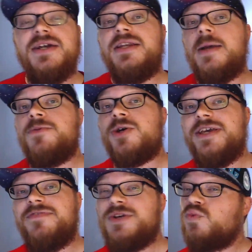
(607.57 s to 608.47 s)
Name your
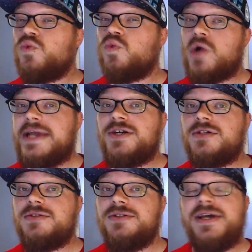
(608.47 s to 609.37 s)
Eevee
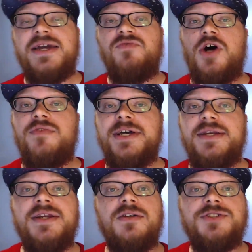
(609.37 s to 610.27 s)
Rainer and evolve it,
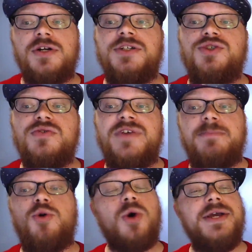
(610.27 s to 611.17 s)
and it'll turn into a
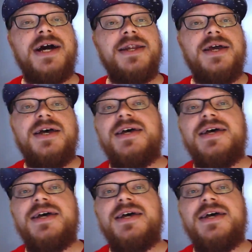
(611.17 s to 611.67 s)
Vaporeon.